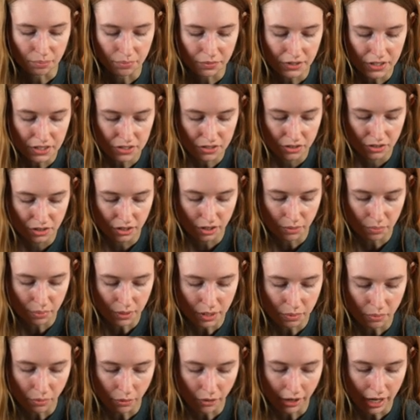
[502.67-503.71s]
These are going to
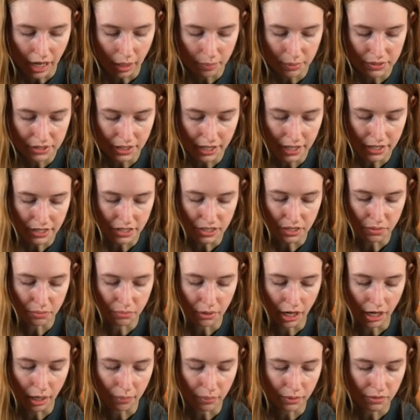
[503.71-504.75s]
be more appetizing
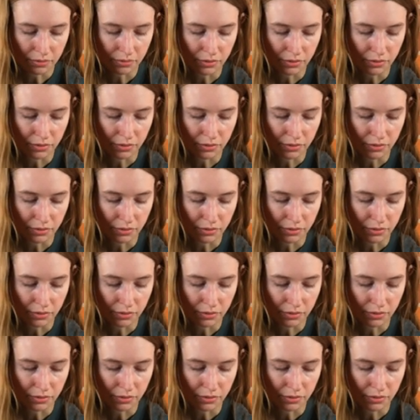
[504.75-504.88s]
probably